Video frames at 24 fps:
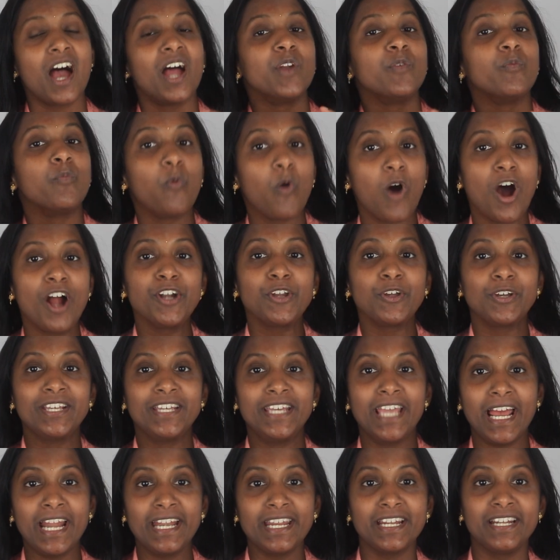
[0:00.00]
and want to
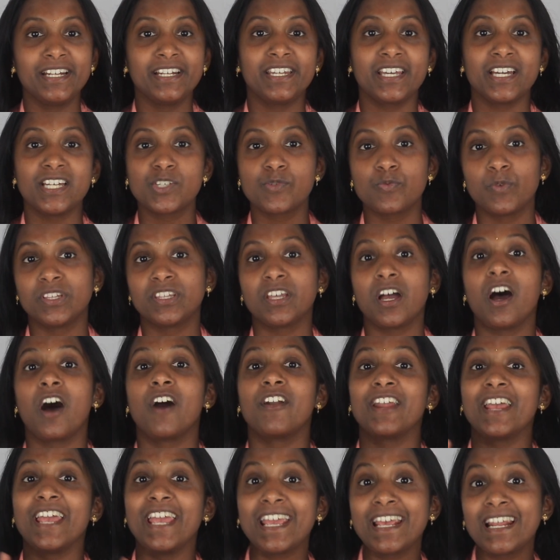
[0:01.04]
get in touch with
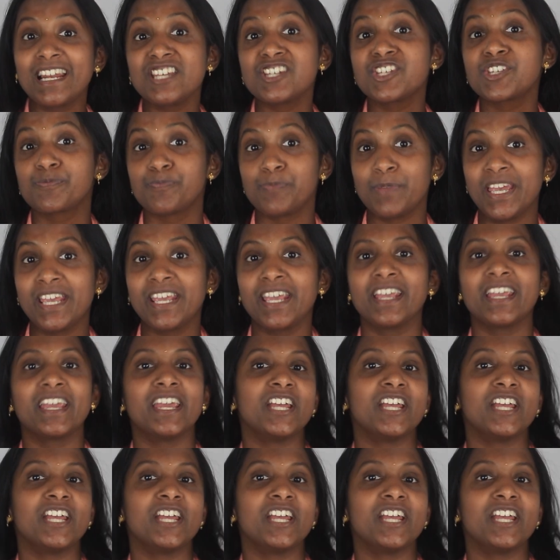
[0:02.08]
our English-speaking